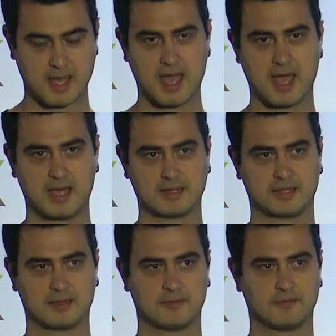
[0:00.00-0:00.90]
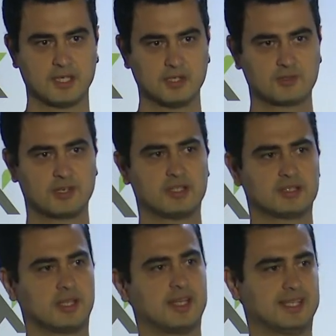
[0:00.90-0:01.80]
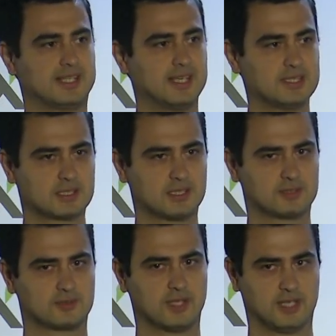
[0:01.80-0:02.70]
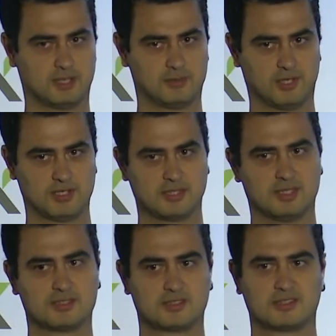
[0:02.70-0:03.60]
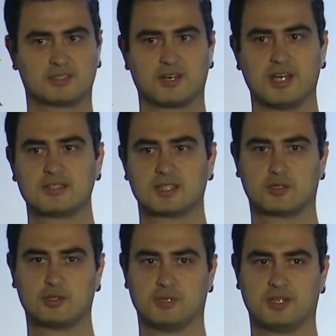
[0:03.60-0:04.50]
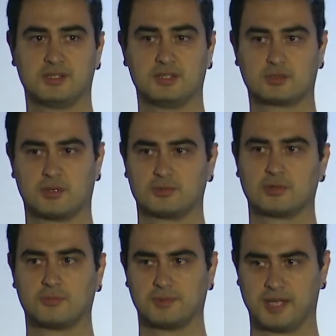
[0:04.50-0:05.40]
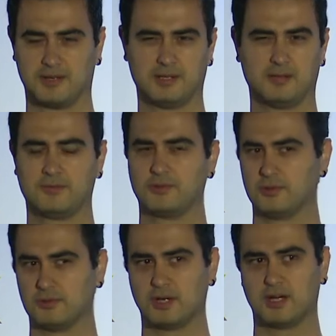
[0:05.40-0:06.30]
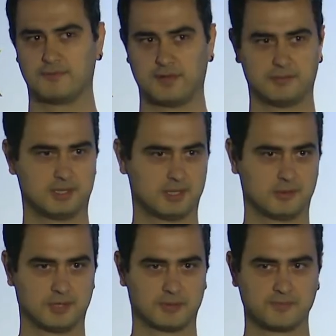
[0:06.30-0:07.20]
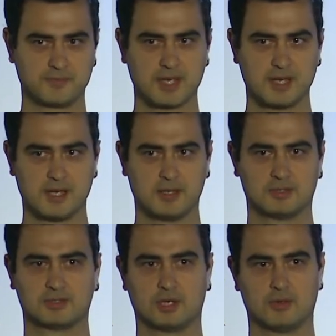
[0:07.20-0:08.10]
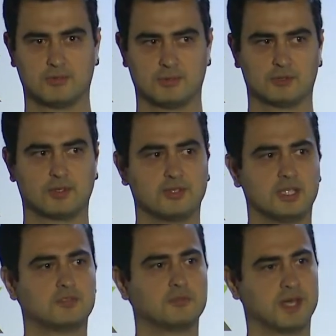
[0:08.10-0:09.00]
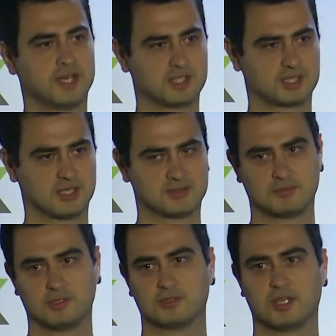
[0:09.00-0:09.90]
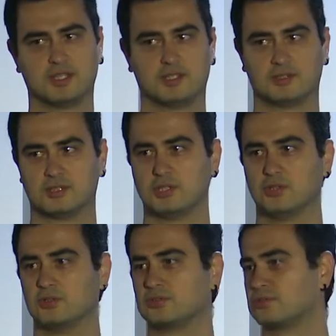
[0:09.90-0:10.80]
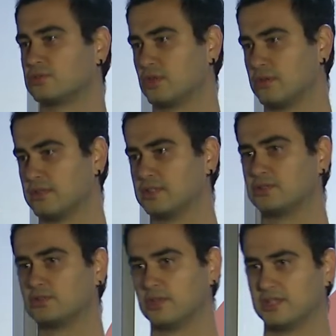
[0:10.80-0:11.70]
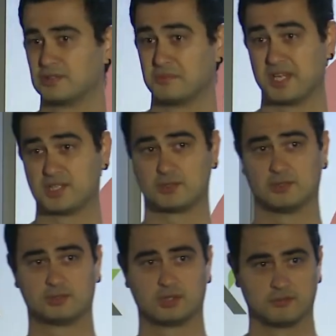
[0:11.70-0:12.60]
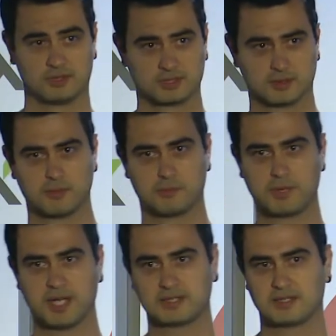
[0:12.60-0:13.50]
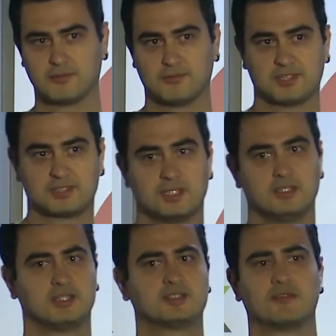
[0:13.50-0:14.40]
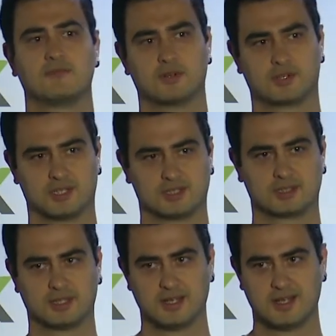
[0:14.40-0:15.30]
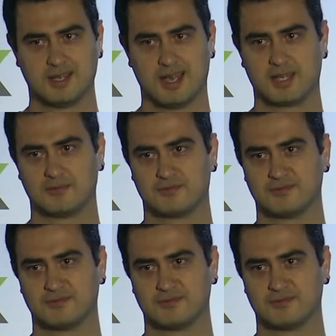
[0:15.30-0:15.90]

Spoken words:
And when you create an EKS cluster on AWS, it creates a Kubernetes control plane, if you are familiar with. So you don't need to manage that. You don't need to use servers. You don't need to manage those servers. But we still need some workers. And